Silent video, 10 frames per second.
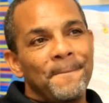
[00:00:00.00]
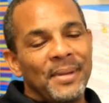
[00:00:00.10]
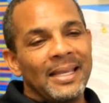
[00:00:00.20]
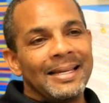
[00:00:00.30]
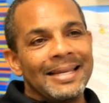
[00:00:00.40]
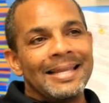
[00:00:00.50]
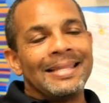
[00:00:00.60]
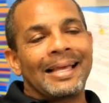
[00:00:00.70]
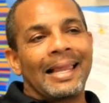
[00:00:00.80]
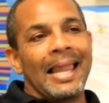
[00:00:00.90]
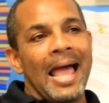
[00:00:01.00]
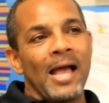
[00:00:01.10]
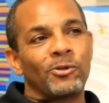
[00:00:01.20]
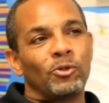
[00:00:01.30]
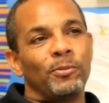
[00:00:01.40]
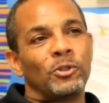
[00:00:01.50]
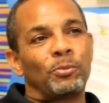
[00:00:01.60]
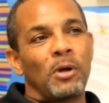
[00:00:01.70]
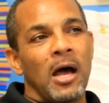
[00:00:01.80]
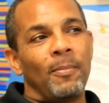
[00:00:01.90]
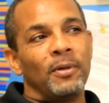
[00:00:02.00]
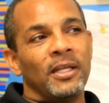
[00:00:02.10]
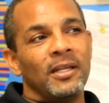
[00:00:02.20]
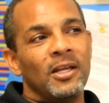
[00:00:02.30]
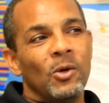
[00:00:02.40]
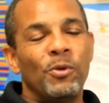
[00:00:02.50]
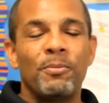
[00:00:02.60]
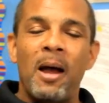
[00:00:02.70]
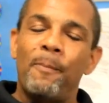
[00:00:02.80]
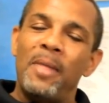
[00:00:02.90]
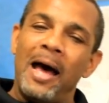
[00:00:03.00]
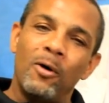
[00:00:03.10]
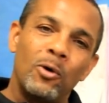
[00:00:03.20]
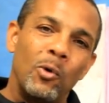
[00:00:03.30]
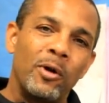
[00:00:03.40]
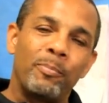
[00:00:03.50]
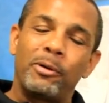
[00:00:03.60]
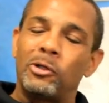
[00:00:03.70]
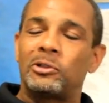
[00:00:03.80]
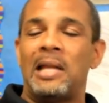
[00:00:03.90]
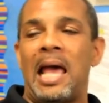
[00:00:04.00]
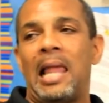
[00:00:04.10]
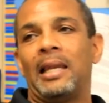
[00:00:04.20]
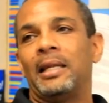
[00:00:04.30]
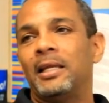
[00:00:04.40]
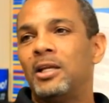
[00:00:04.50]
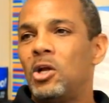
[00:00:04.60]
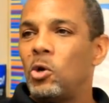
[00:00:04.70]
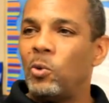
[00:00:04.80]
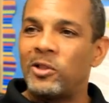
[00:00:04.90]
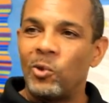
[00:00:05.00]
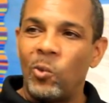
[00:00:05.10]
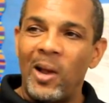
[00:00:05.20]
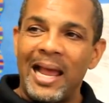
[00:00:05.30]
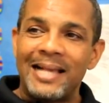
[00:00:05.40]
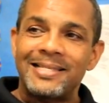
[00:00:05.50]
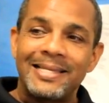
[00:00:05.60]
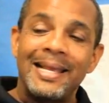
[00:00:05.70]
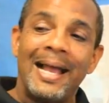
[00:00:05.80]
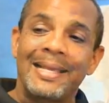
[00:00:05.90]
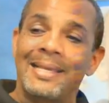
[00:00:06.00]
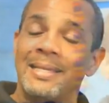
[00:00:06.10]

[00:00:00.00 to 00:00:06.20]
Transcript: being in the classroom is probably, with my outgoing personality, with the way I see I can